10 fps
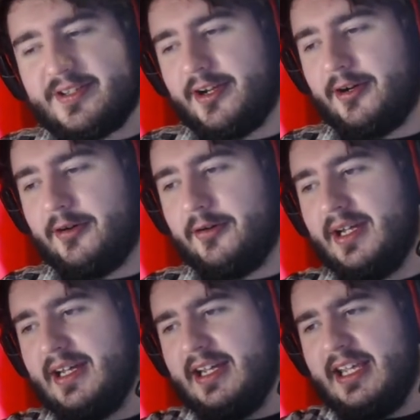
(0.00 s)
So
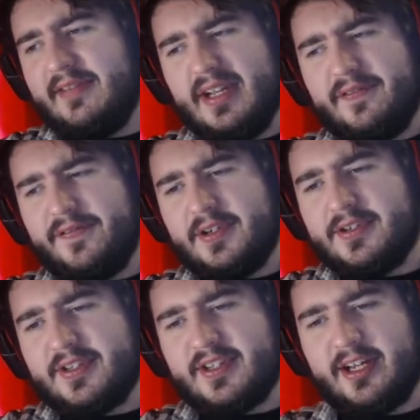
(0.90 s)
even if
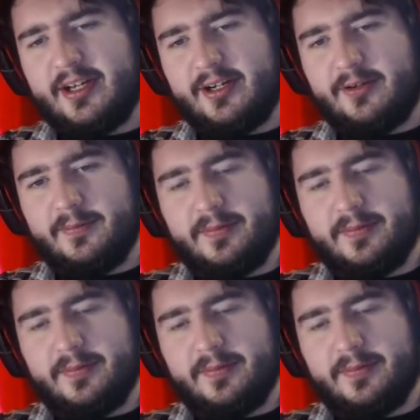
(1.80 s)
there's a